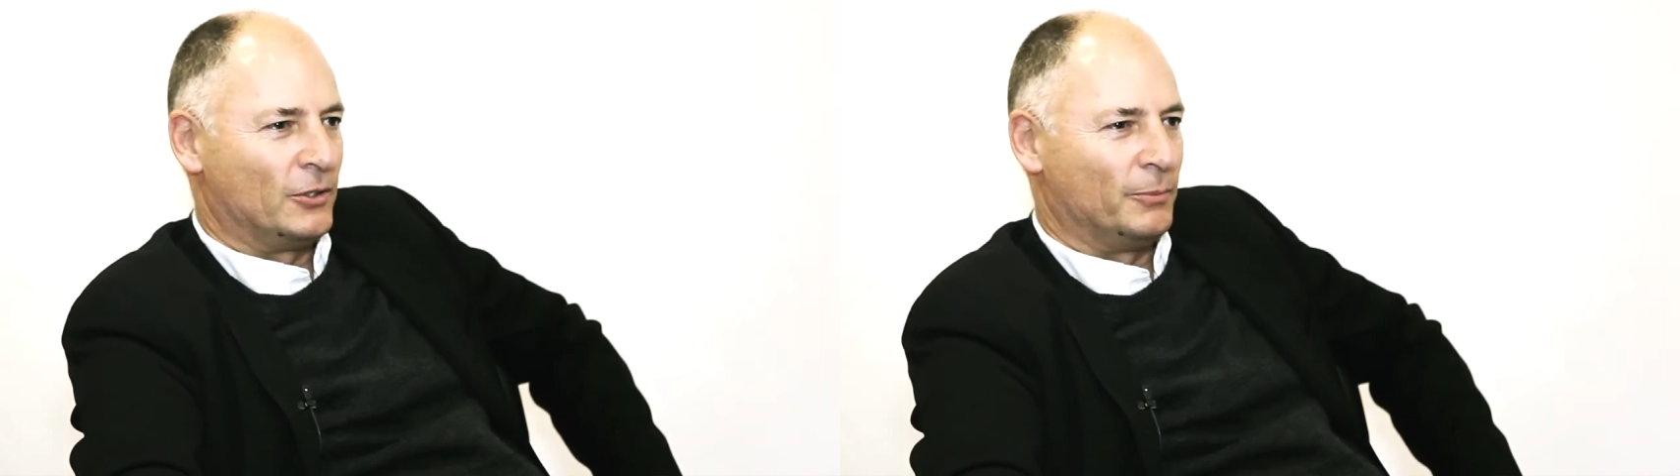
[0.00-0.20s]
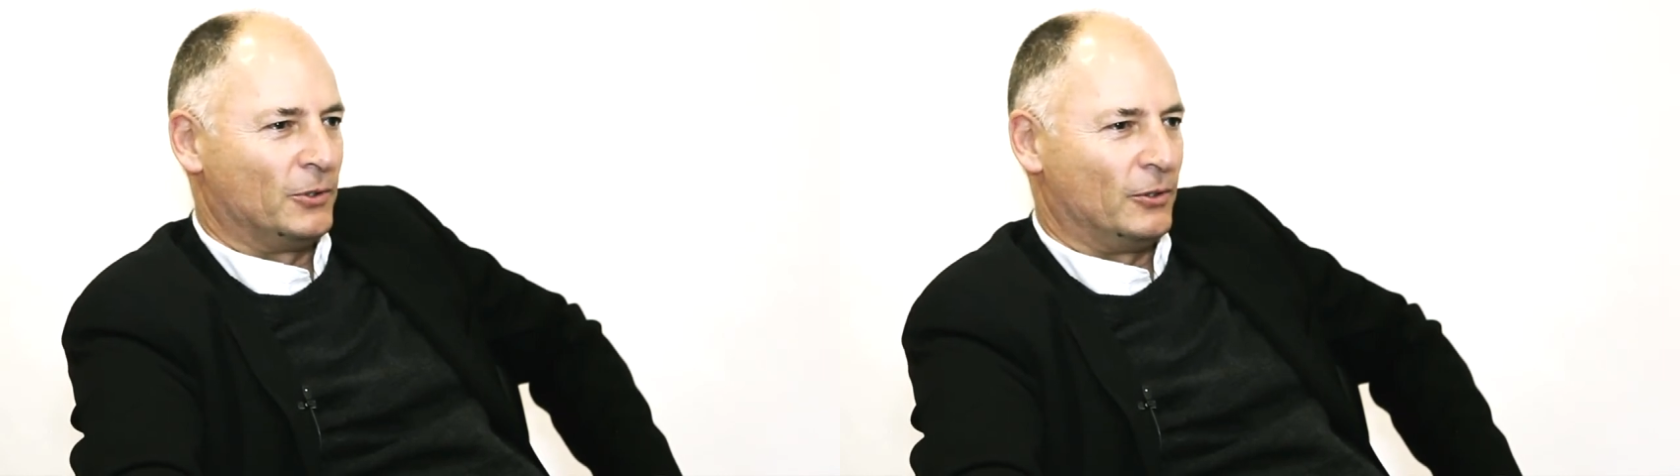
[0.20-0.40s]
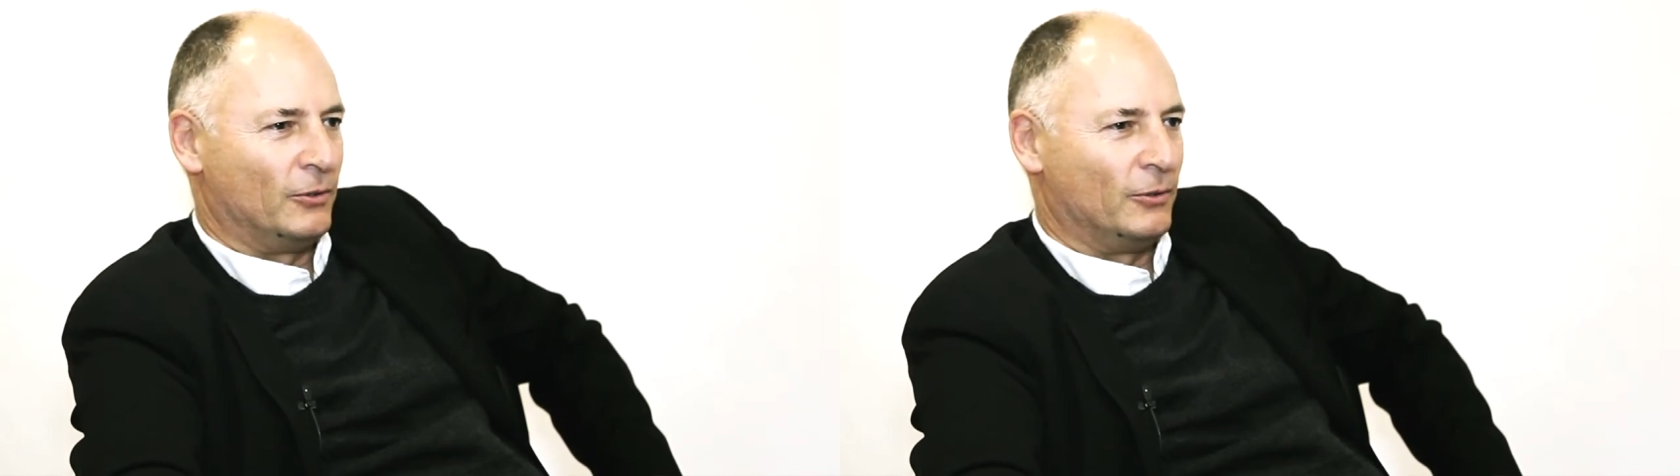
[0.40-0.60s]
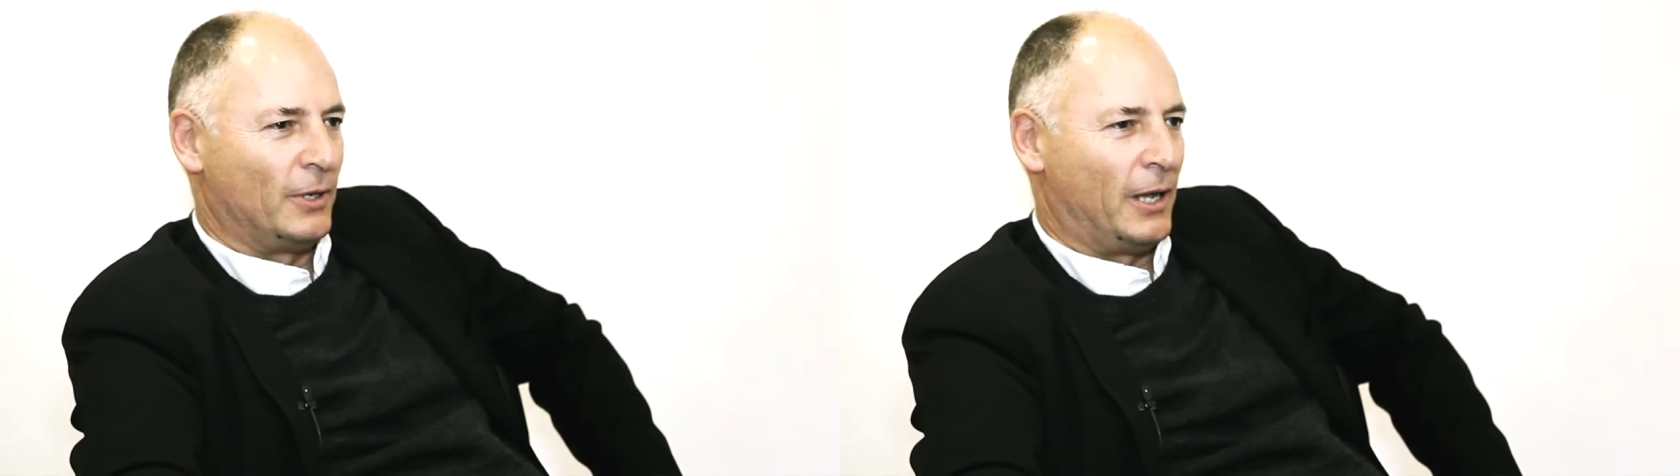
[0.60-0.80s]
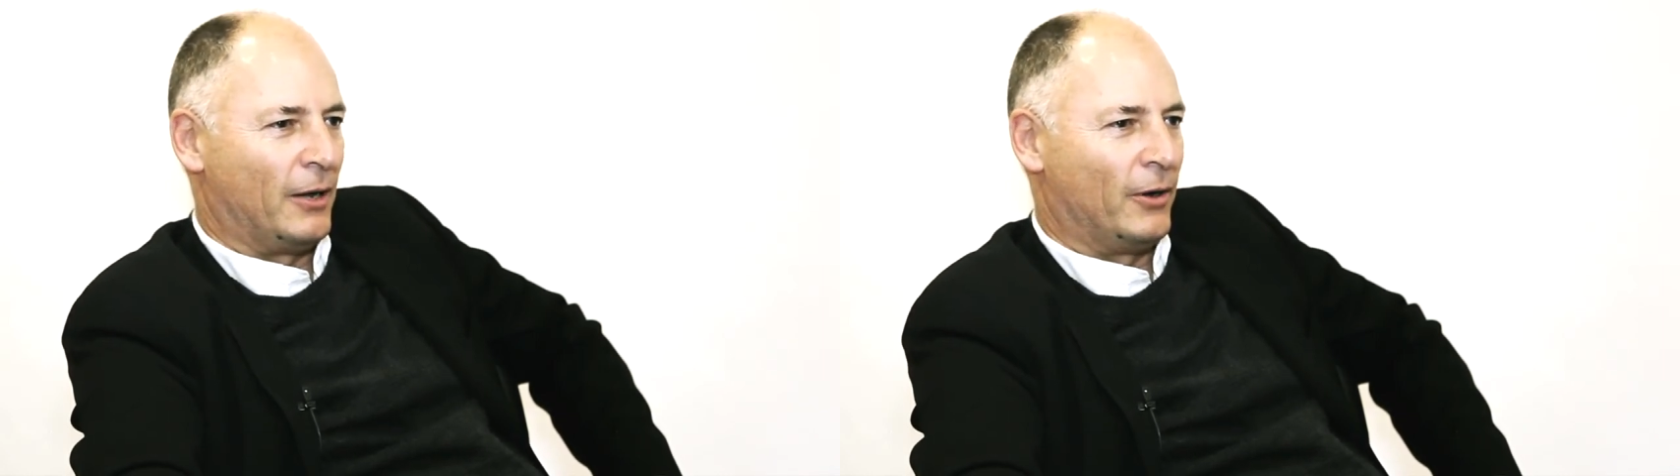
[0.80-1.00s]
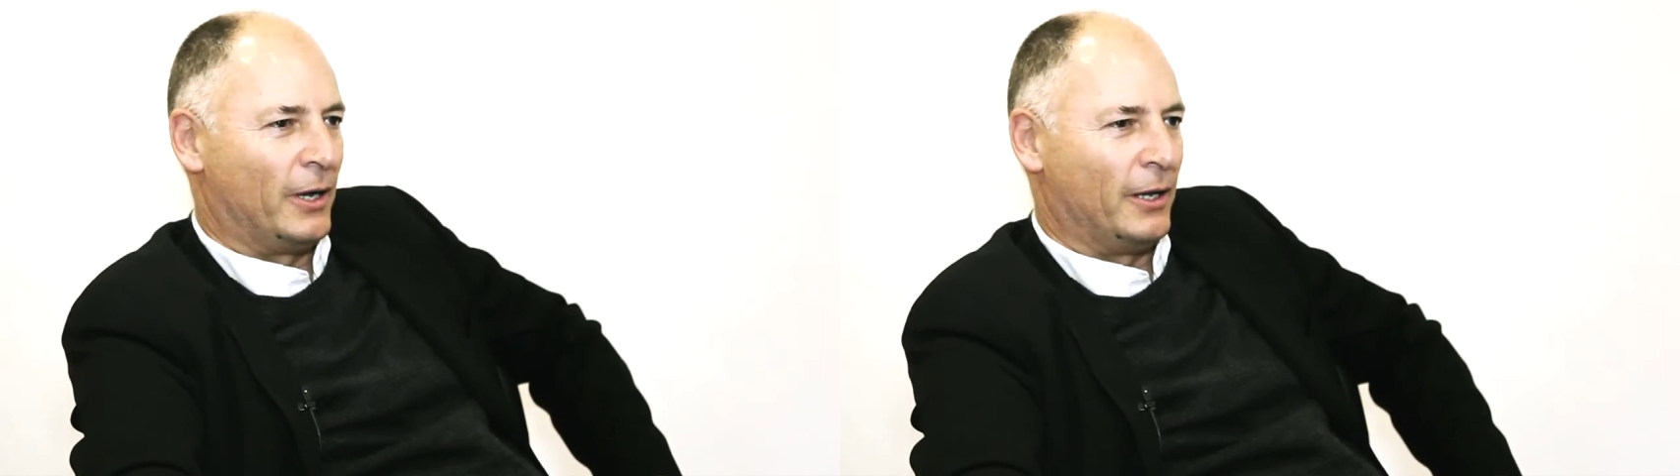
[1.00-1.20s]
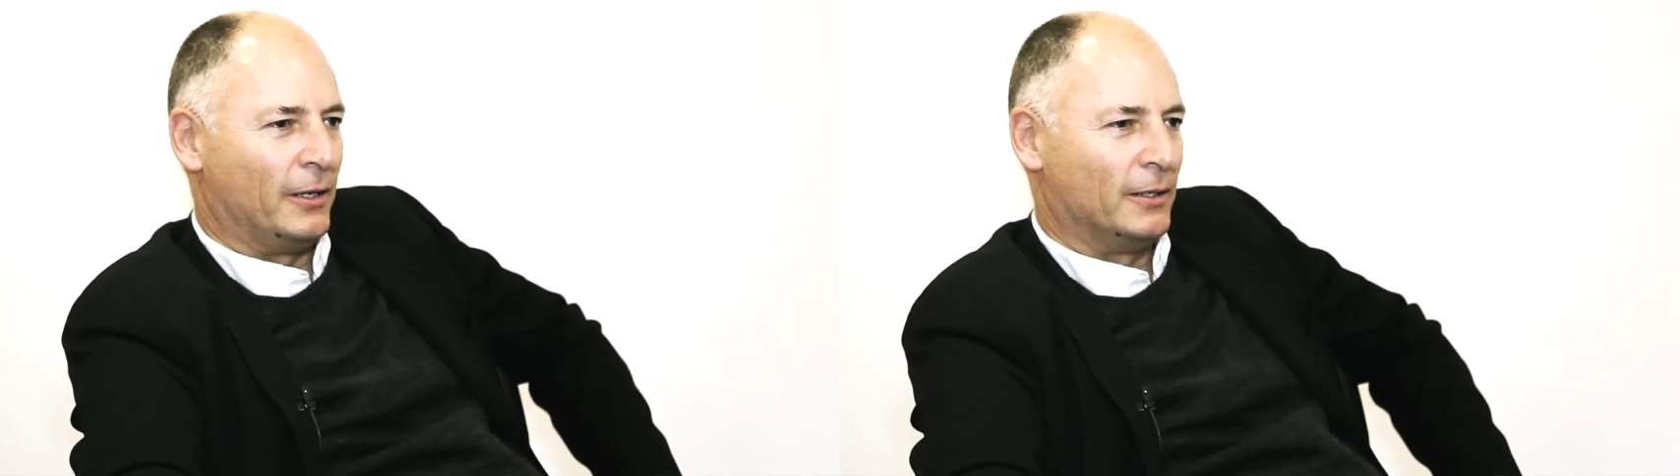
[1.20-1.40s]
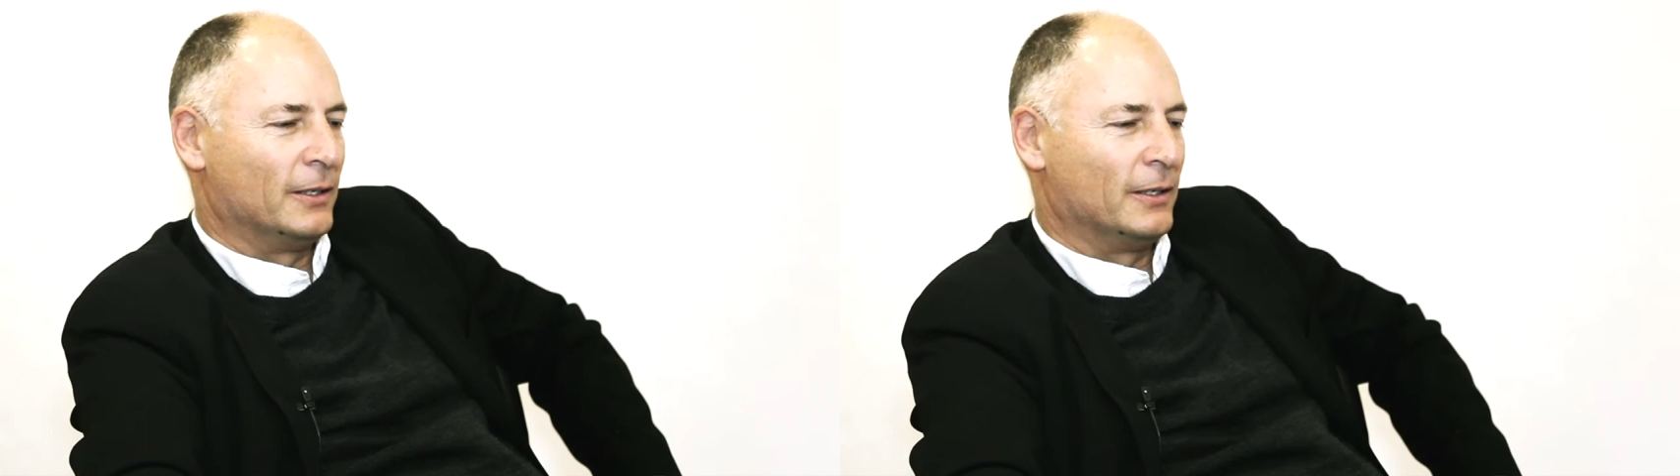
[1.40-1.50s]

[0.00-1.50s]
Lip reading: them to how I